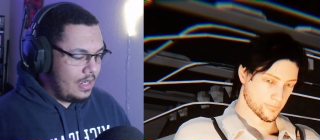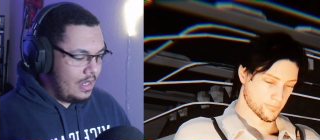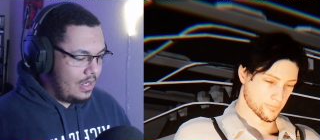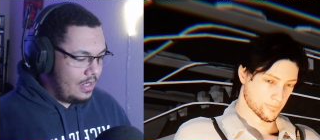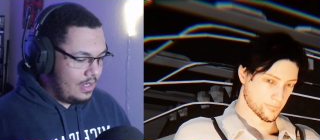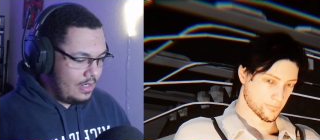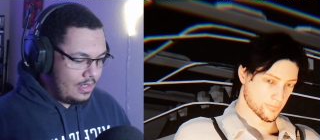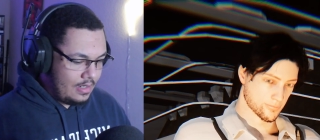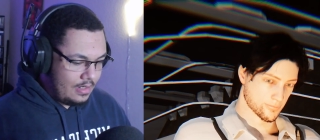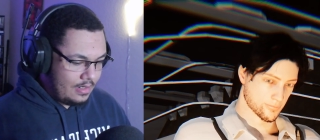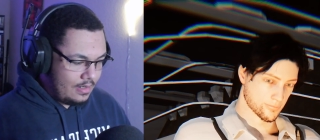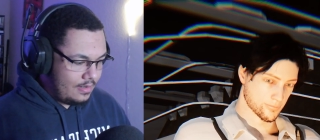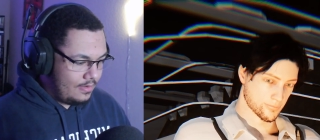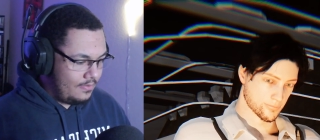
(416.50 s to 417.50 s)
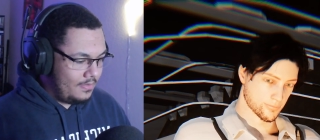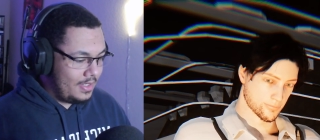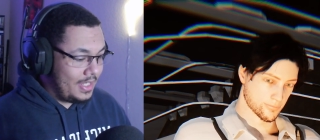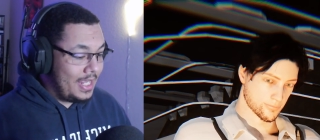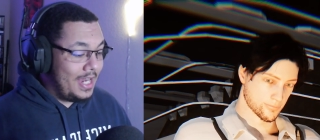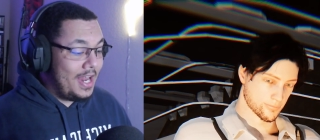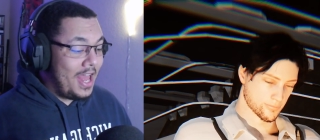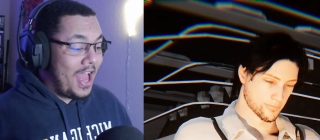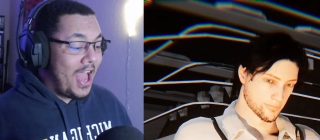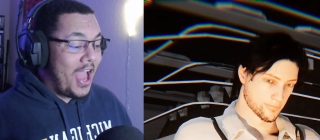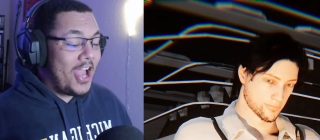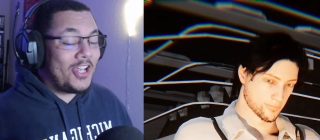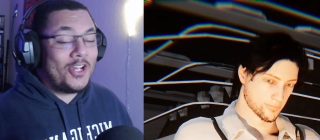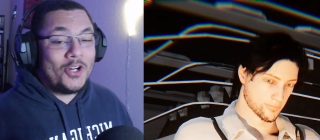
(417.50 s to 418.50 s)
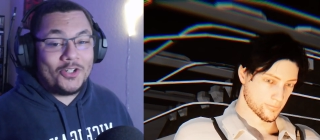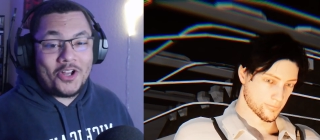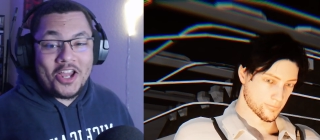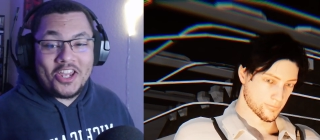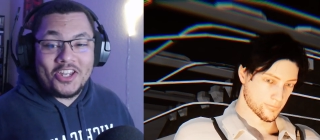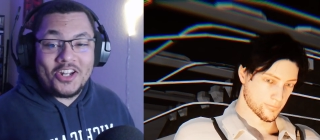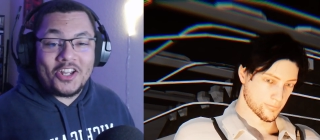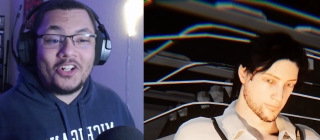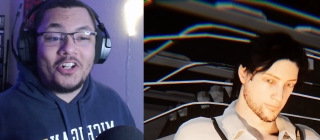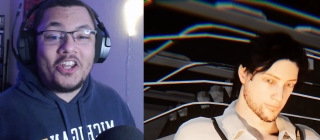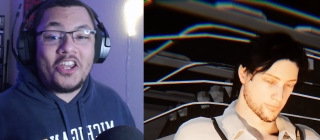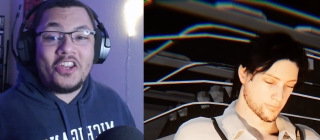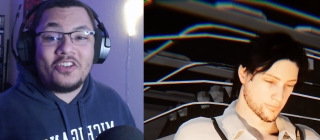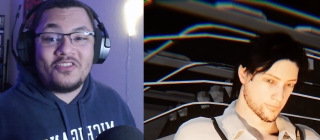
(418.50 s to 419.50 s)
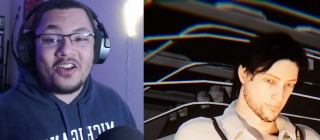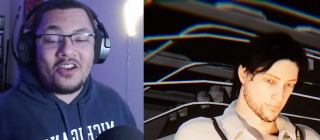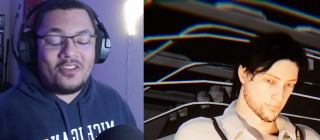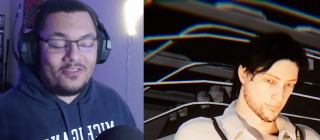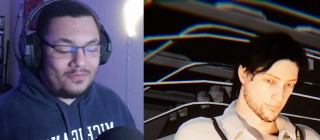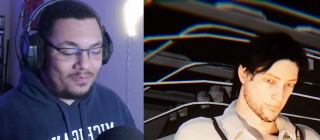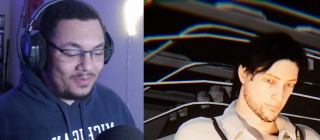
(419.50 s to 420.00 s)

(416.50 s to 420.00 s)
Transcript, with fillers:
Speaker 1: Um, uh, could I get a clean knife,